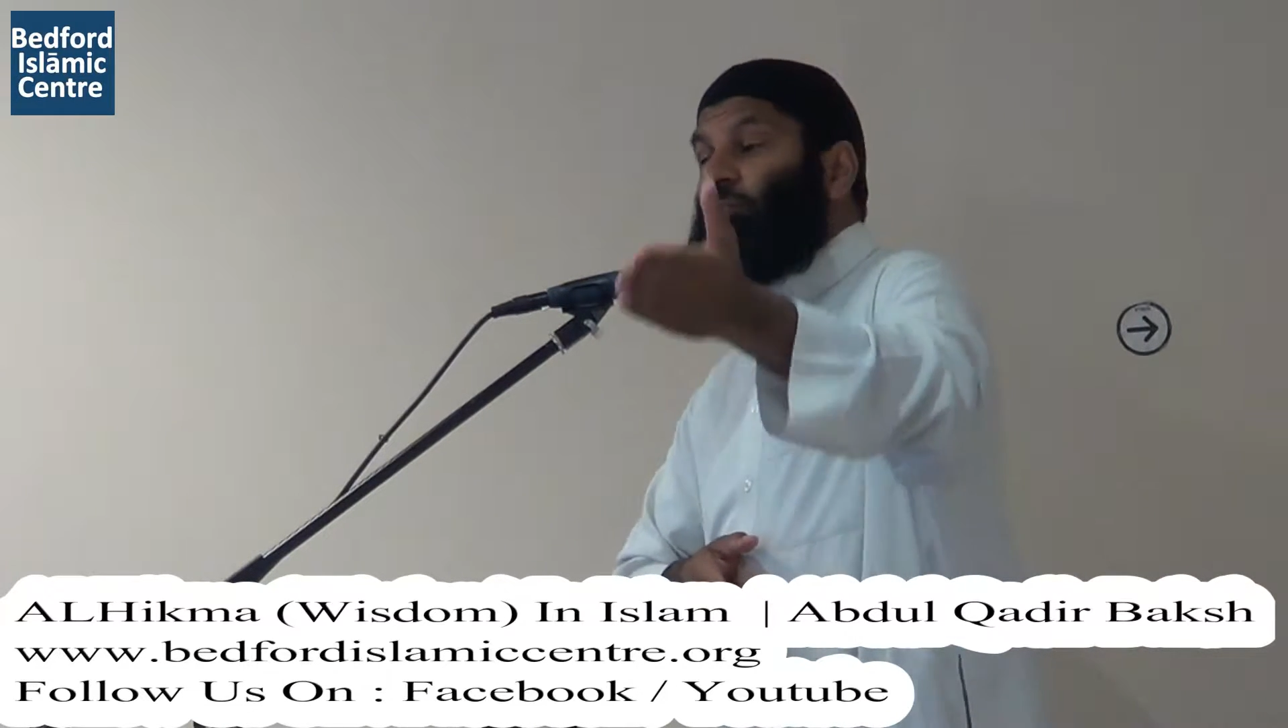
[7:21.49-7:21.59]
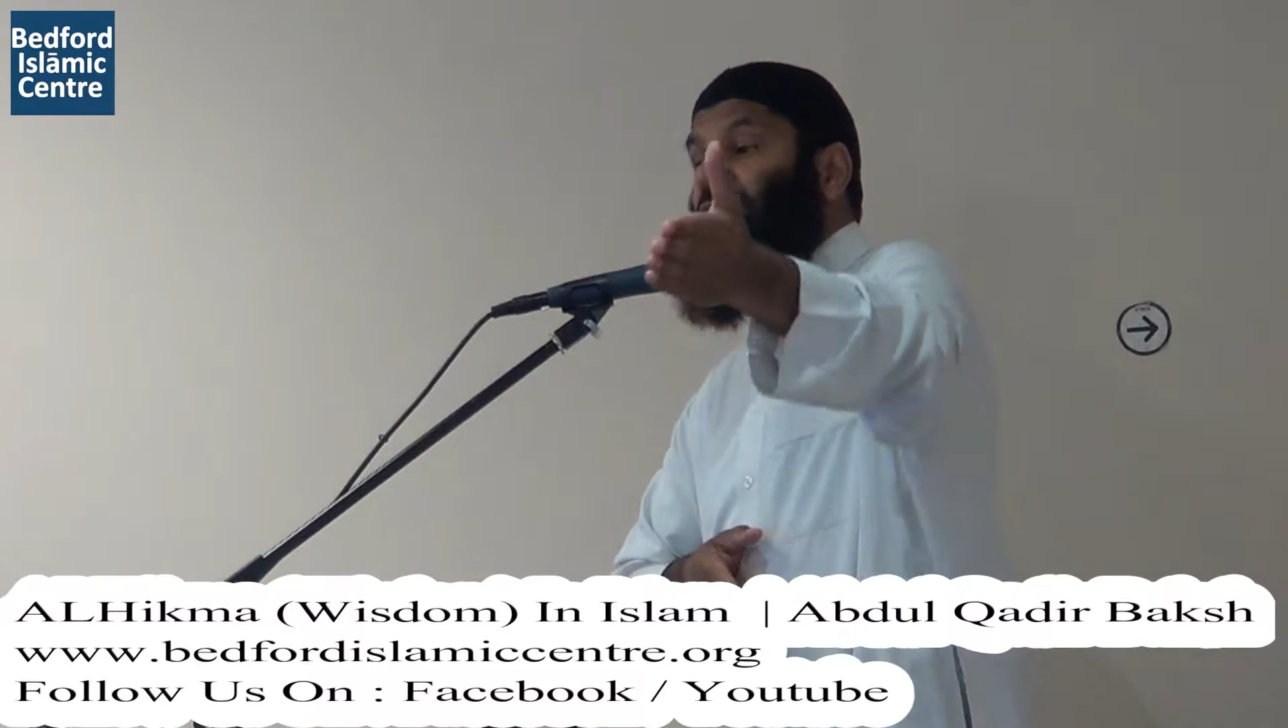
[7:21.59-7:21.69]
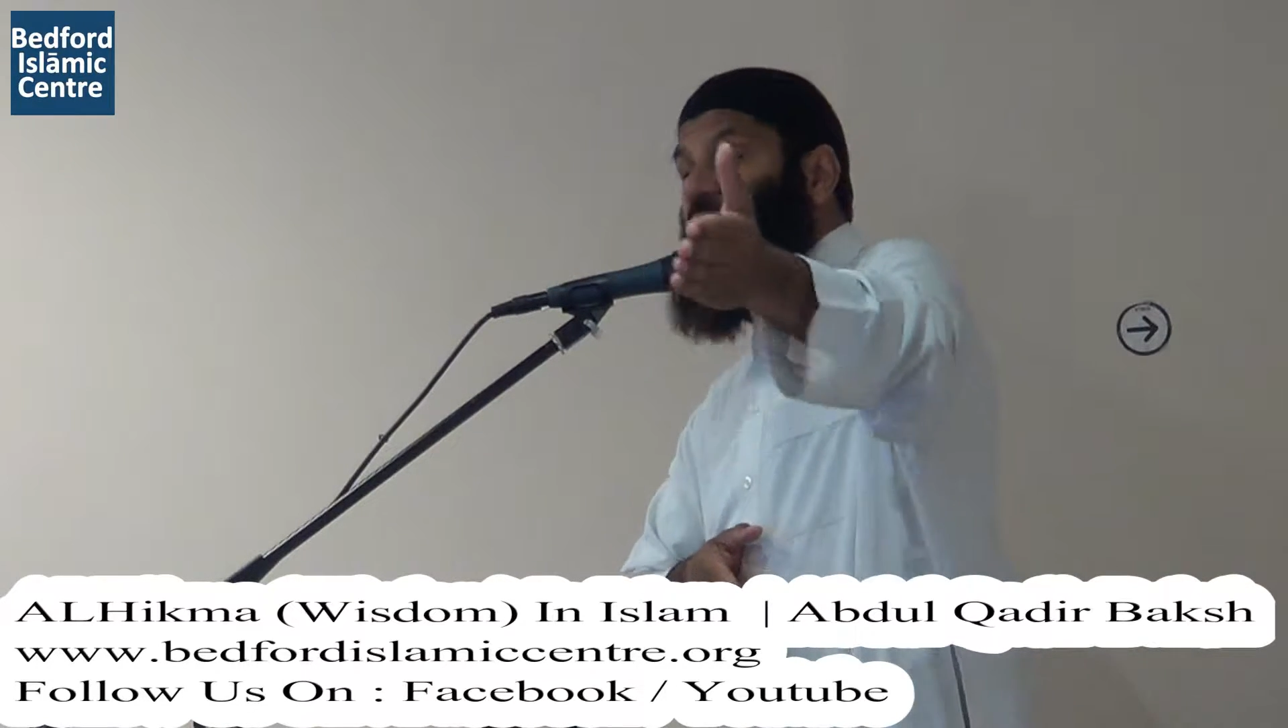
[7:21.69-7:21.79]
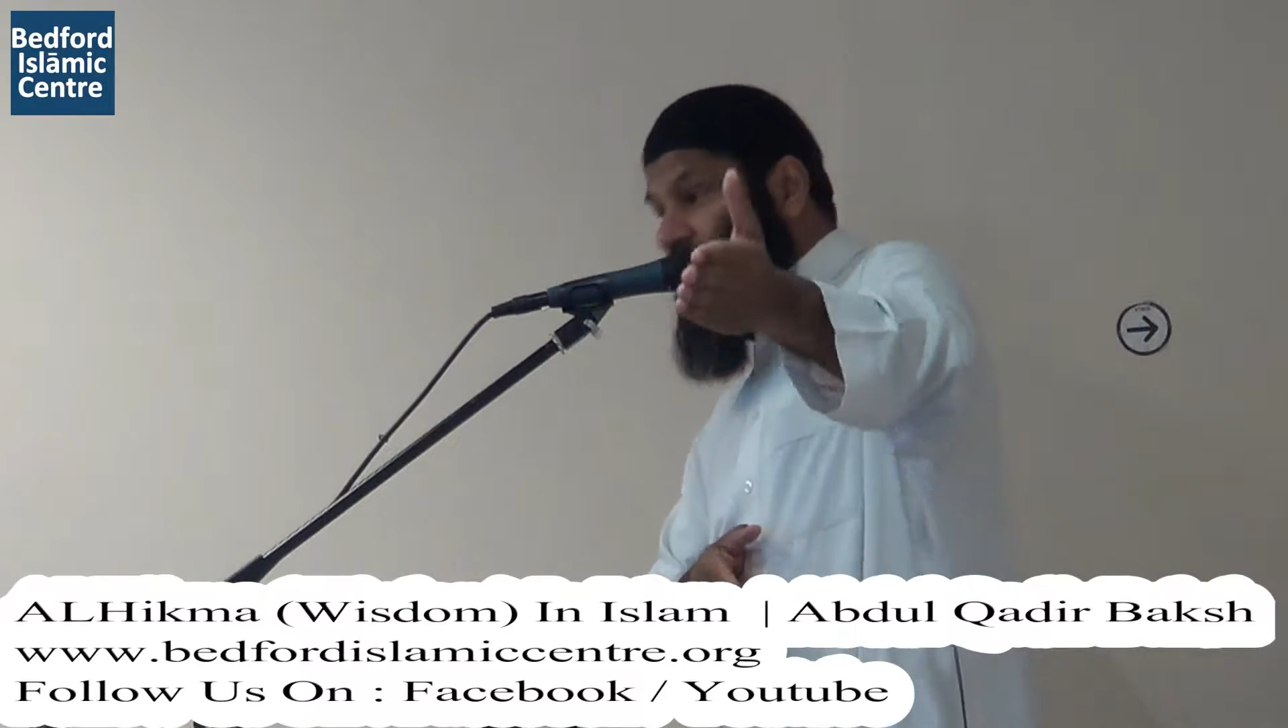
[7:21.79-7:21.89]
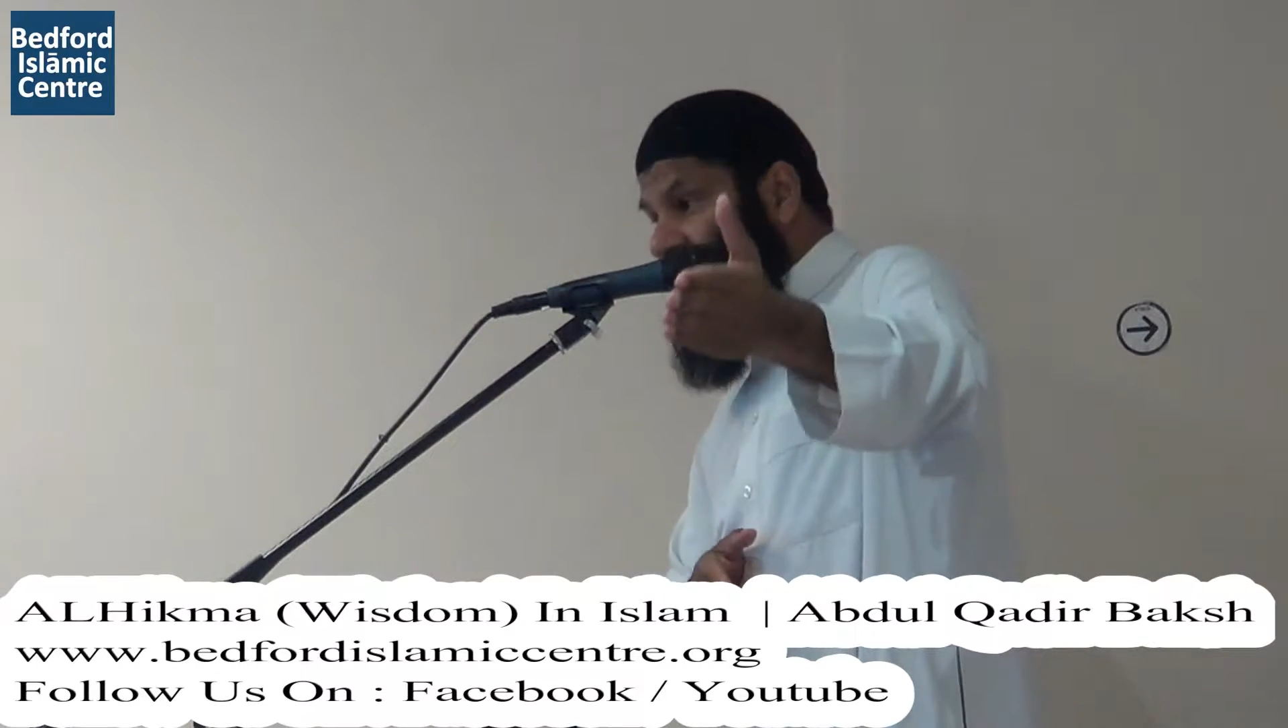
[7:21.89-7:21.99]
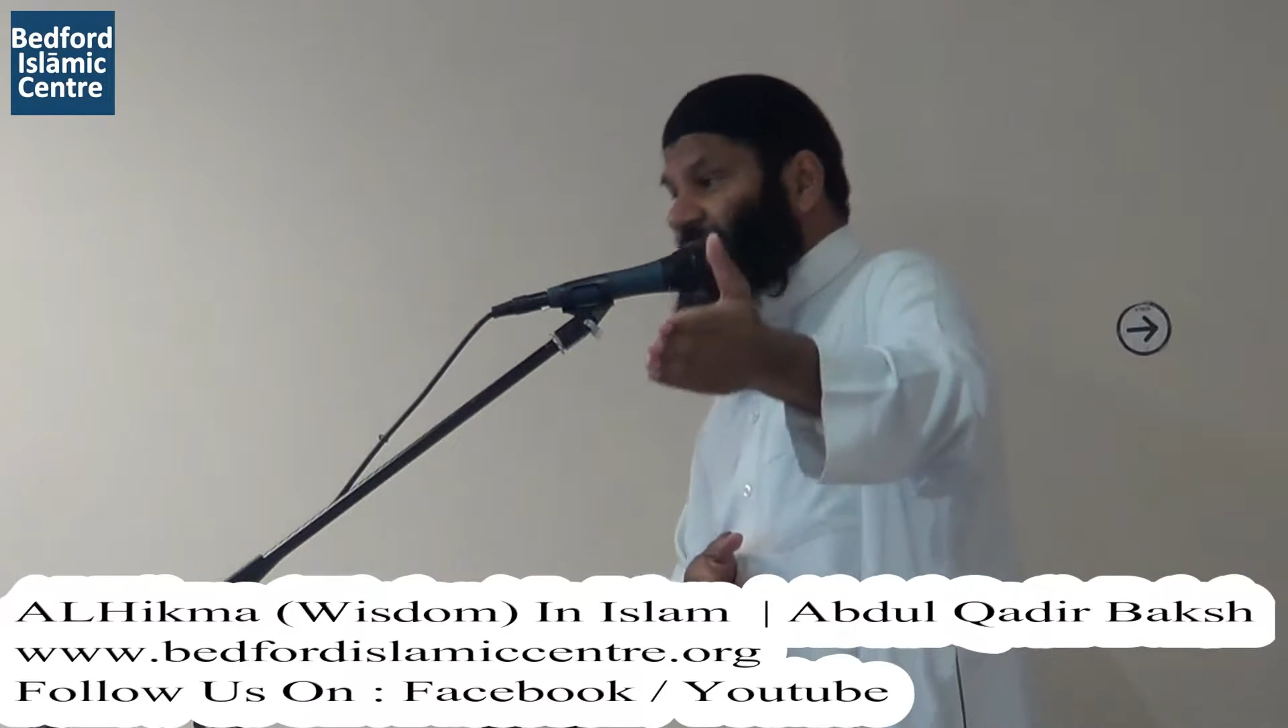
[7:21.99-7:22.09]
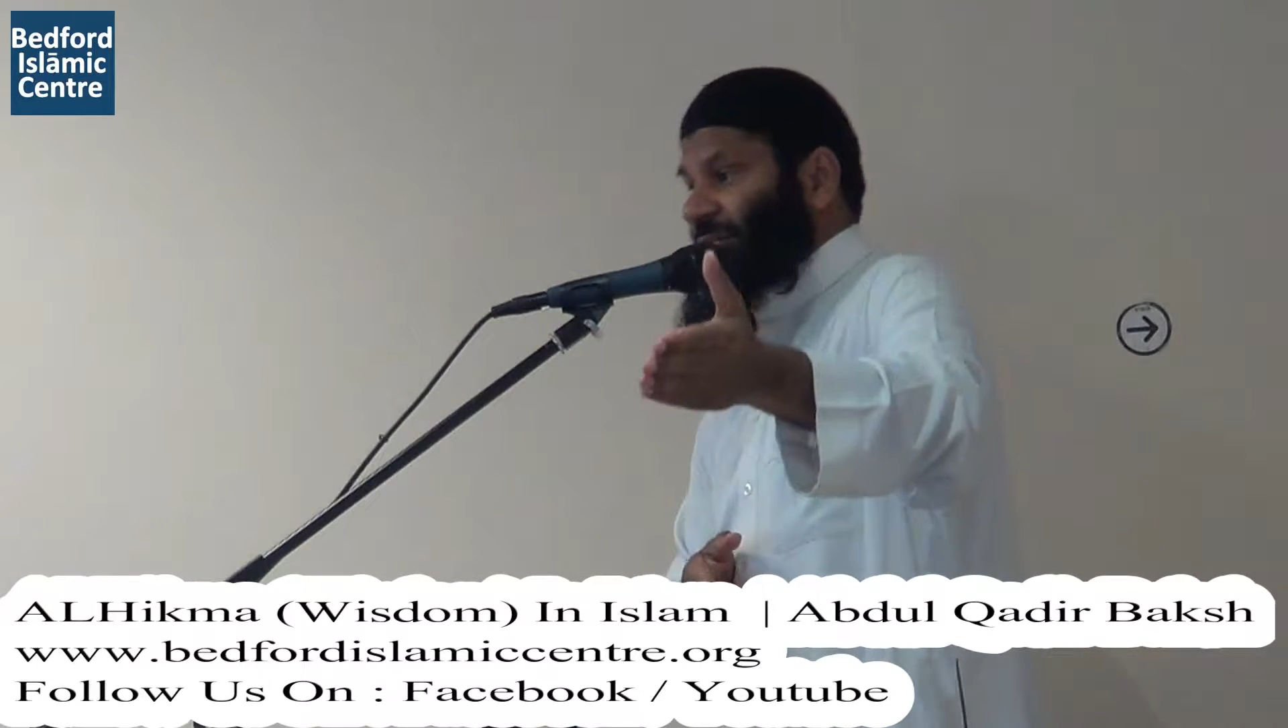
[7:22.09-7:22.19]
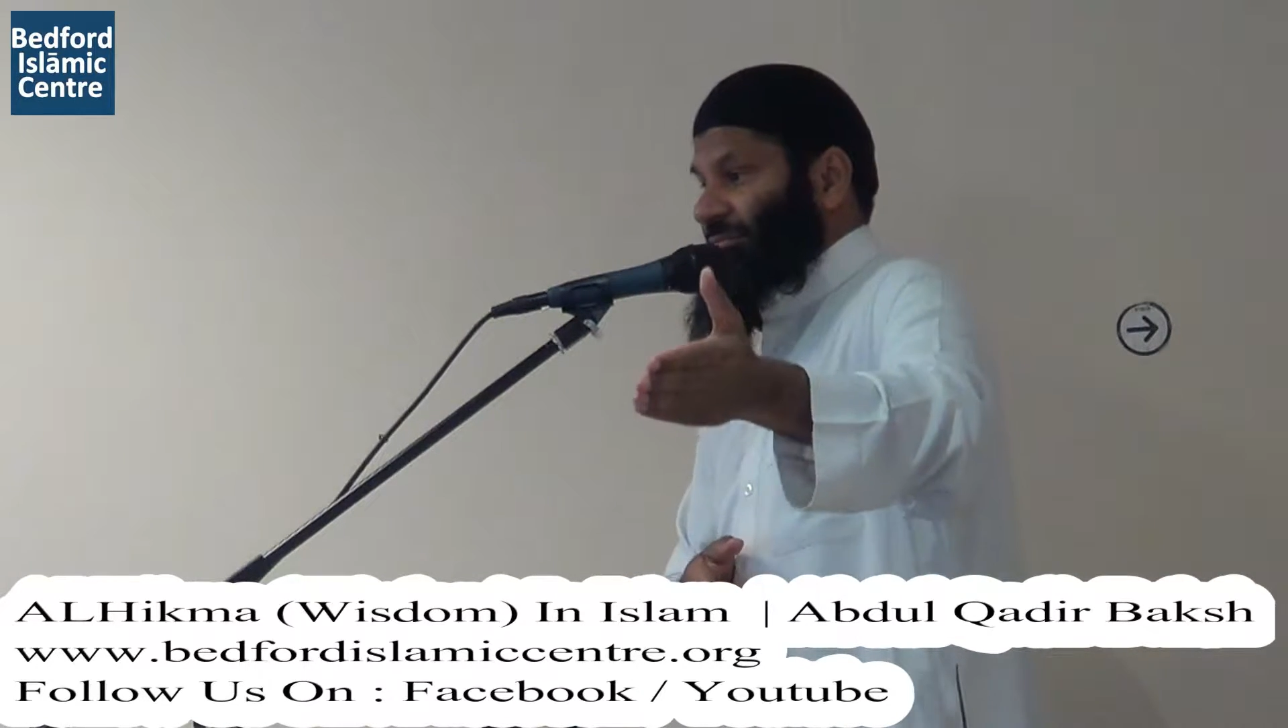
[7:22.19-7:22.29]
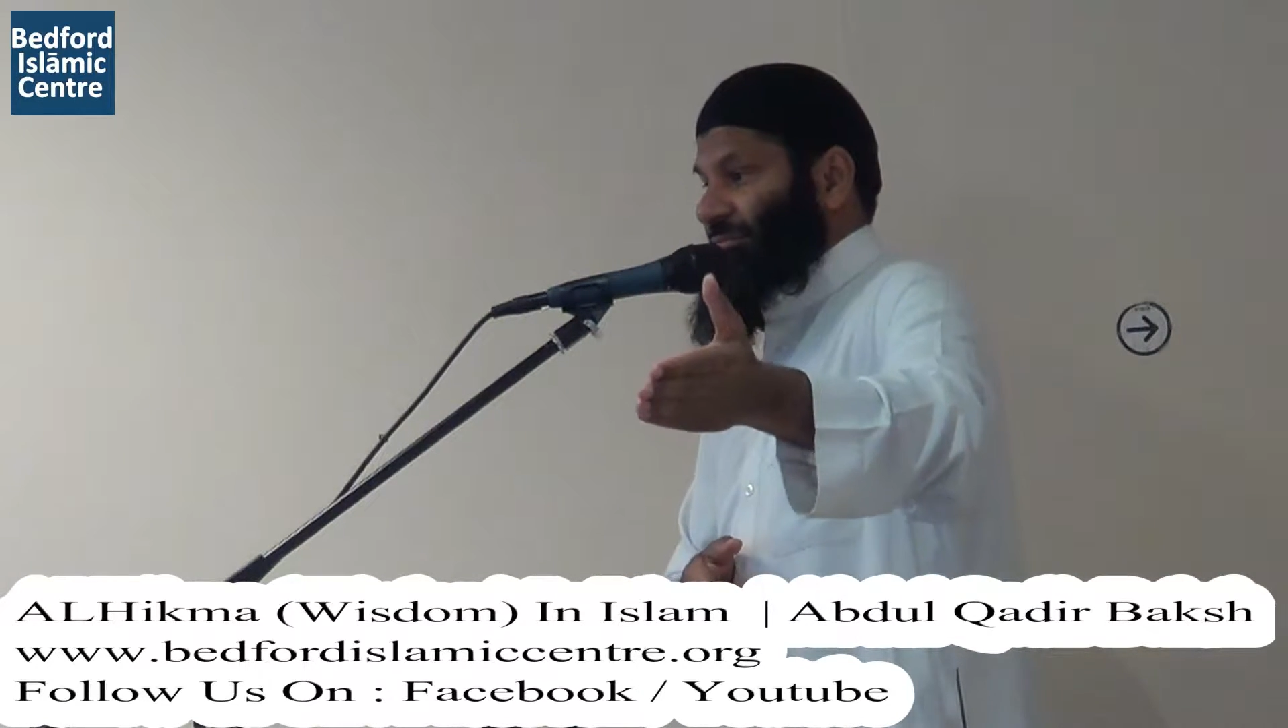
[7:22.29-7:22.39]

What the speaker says: would have applied it.